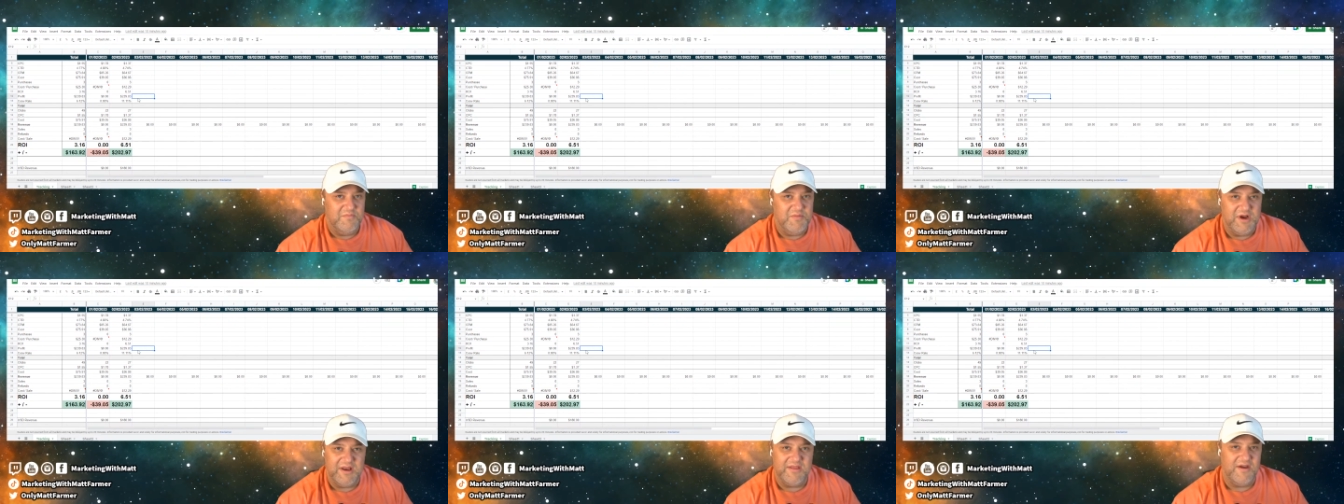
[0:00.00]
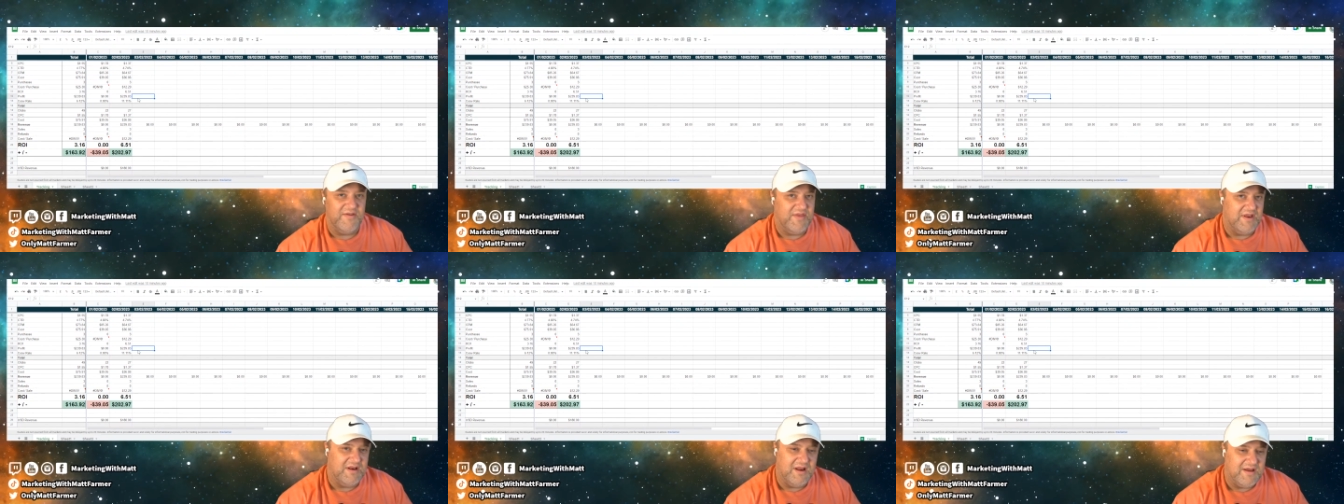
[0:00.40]
But it's not
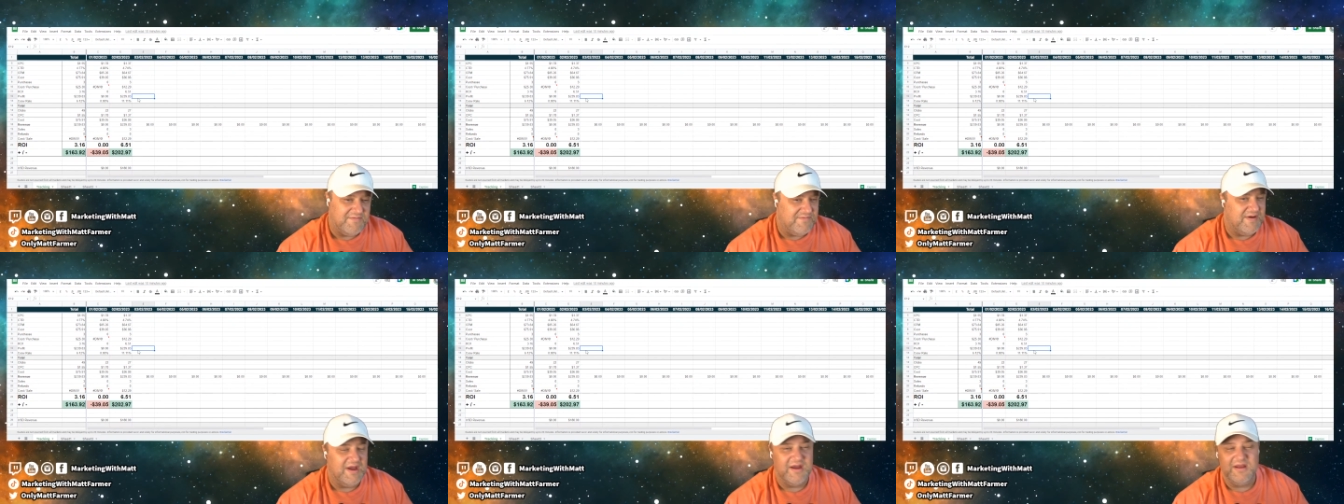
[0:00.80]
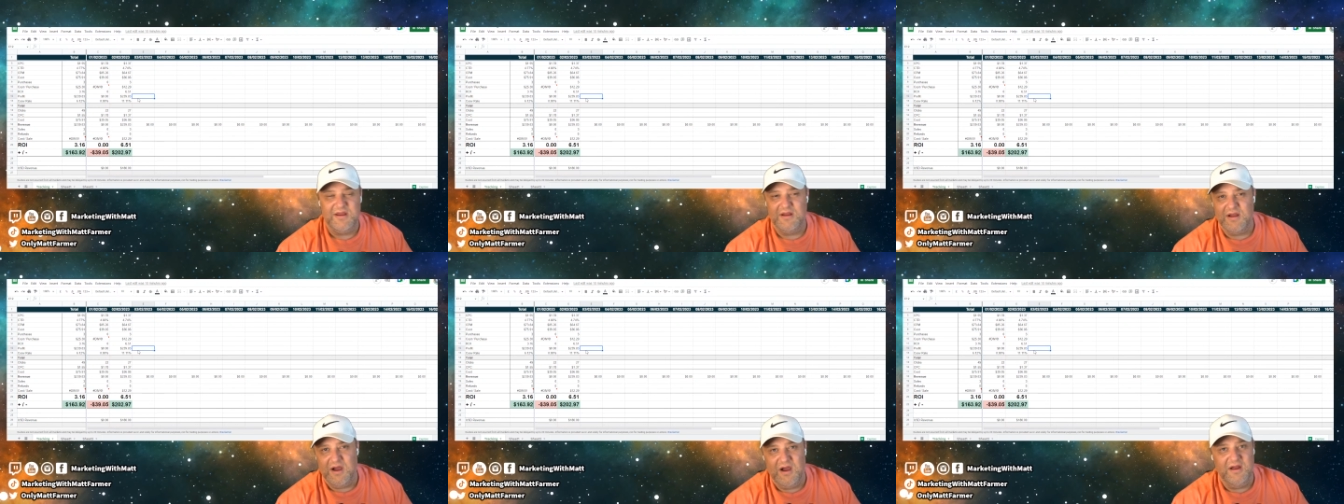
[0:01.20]
that LifeVac and
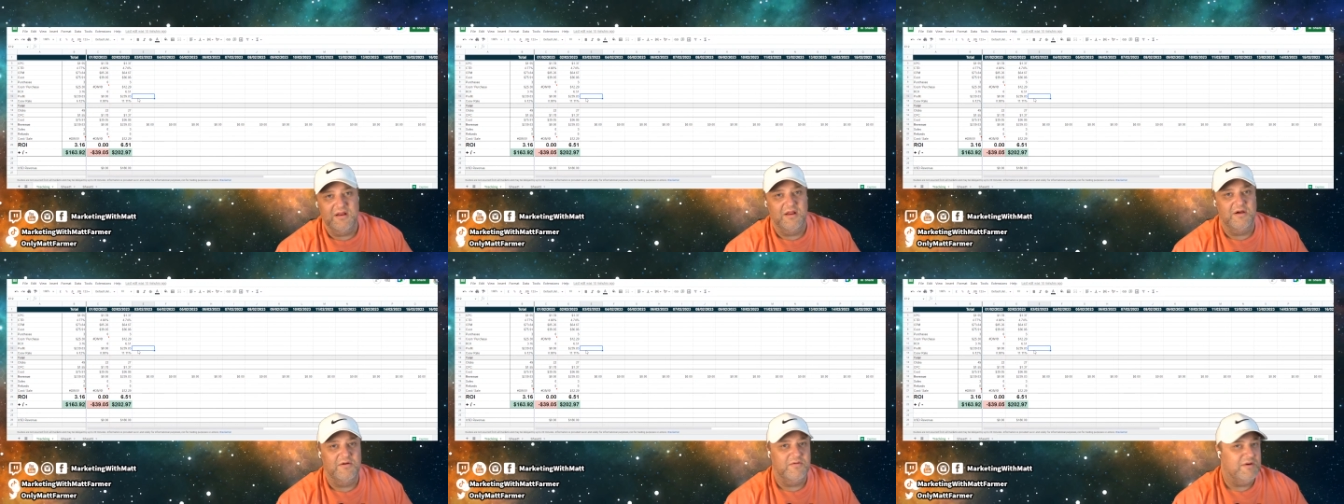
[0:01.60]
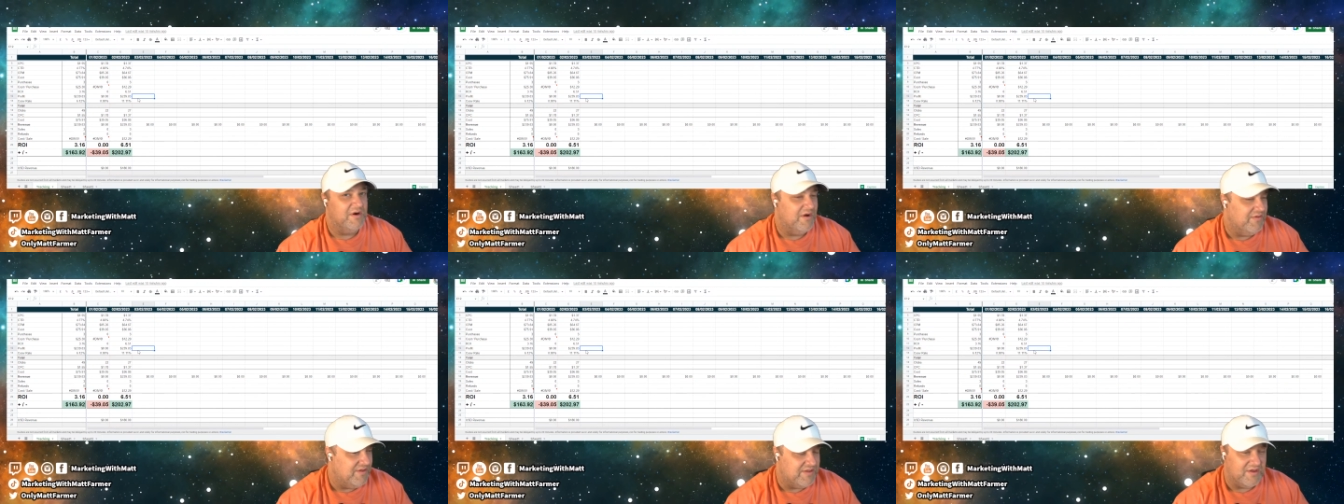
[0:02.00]
Kylo and
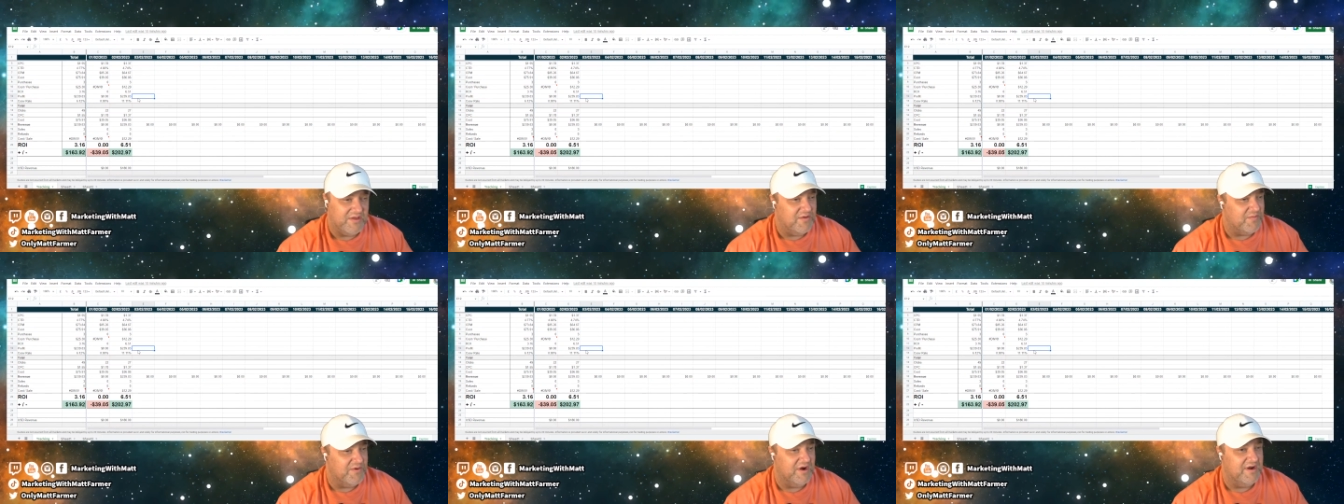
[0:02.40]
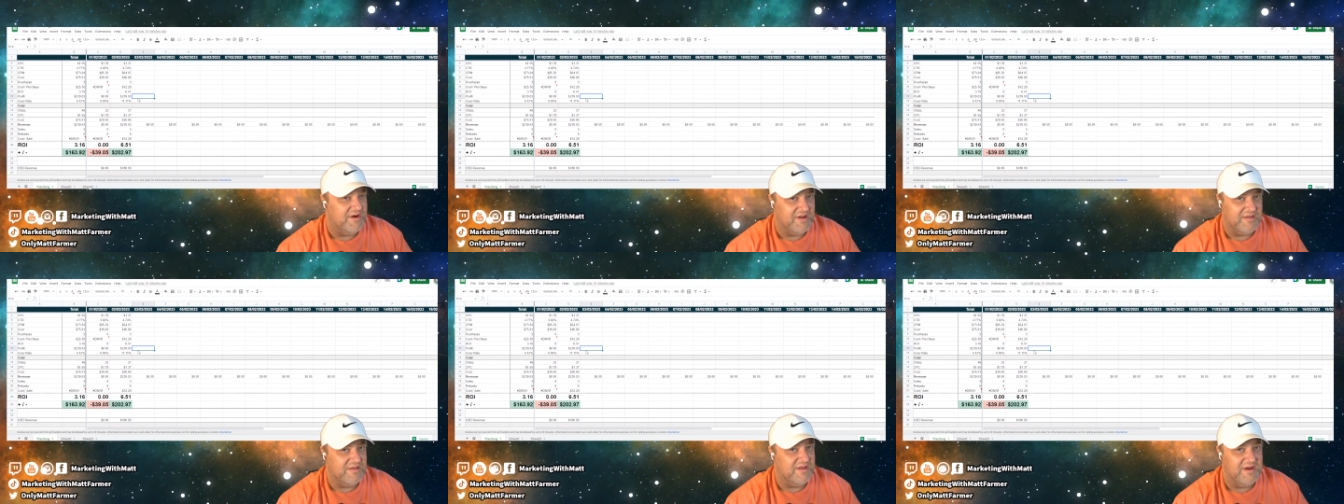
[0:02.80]
all these other
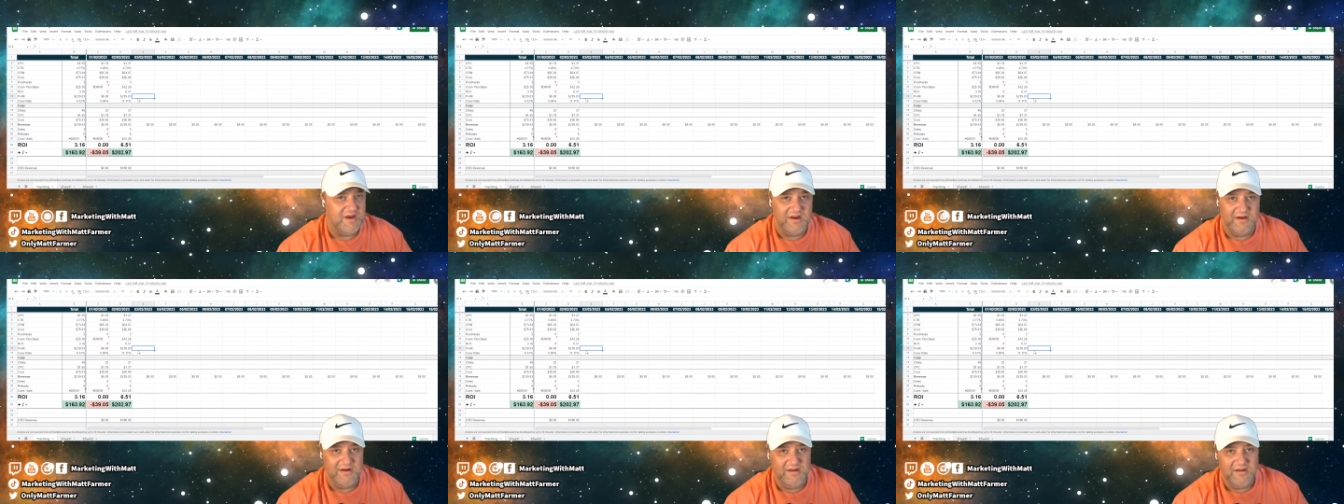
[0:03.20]
products didn't.